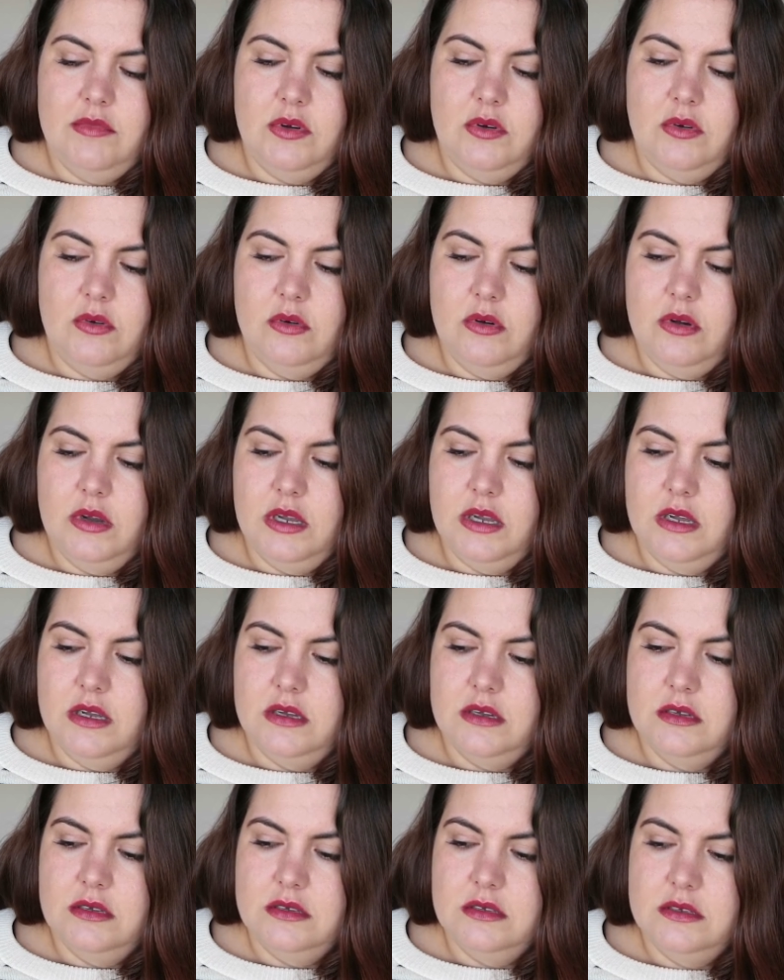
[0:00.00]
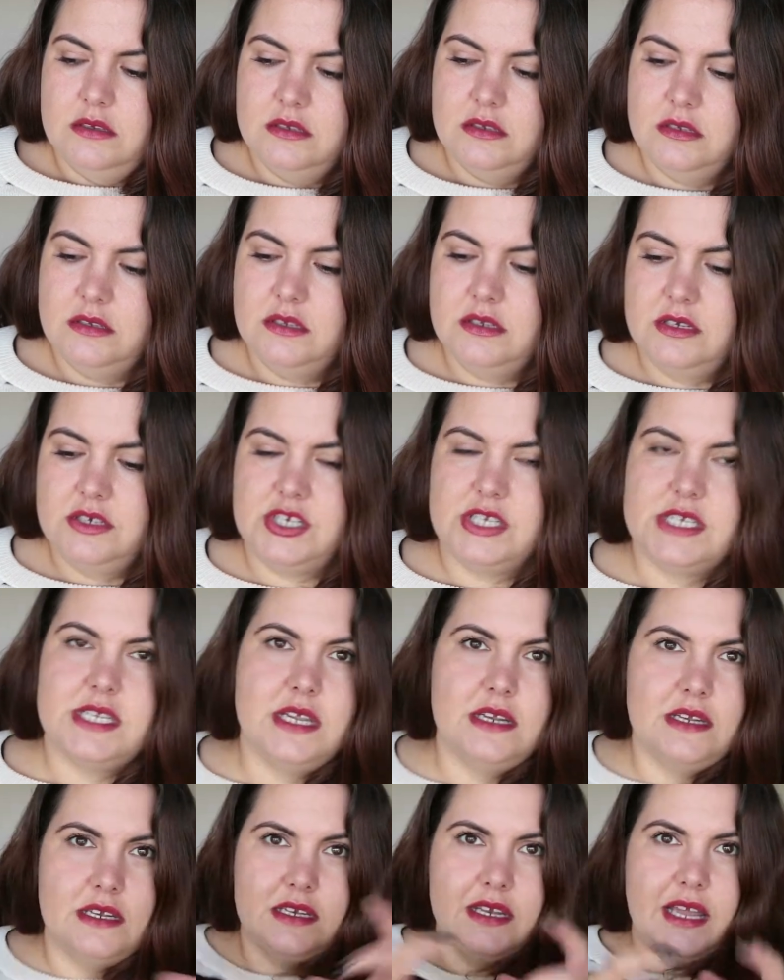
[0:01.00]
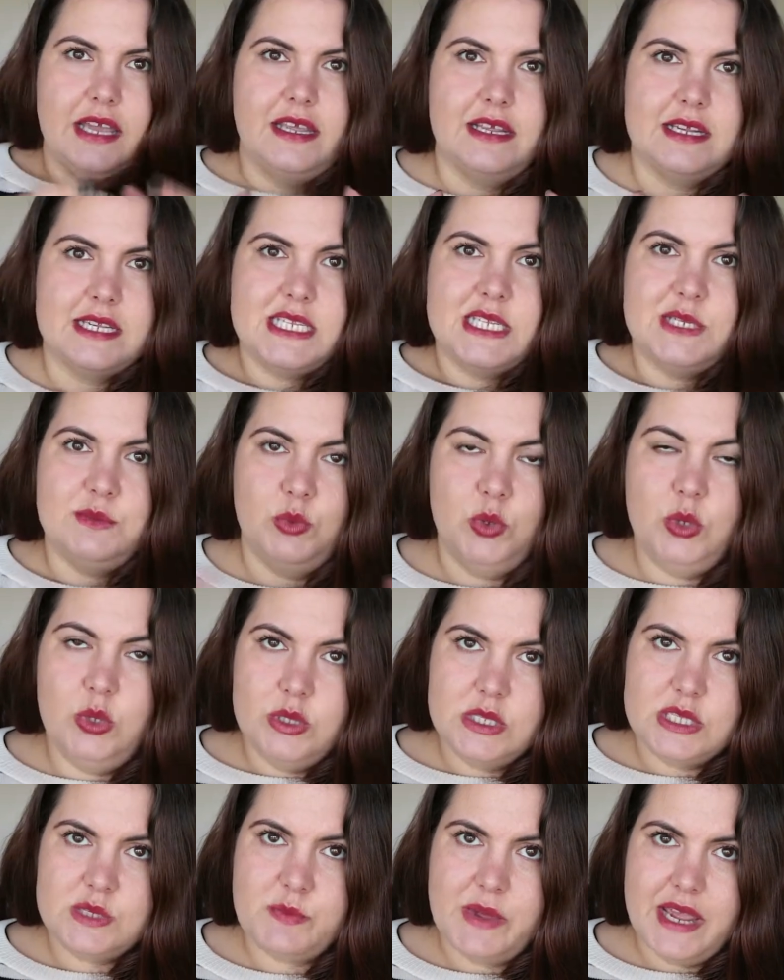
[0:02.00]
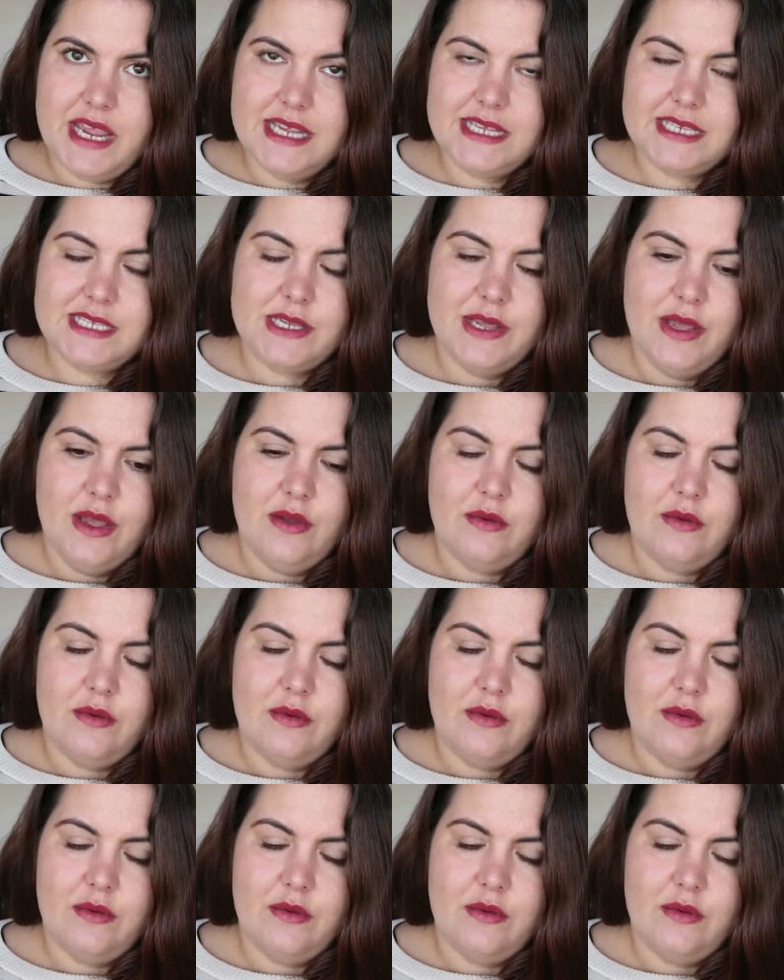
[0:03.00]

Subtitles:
Or just like a small space